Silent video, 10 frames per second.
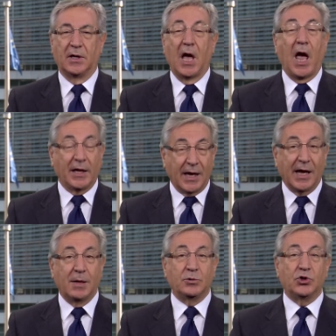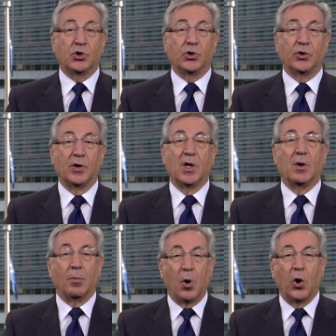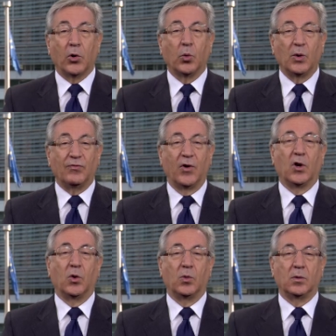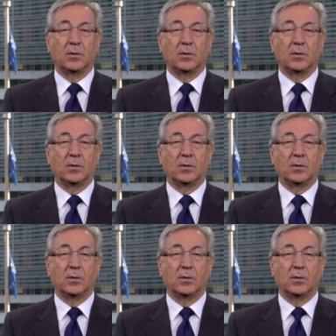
and I am sure more will follow.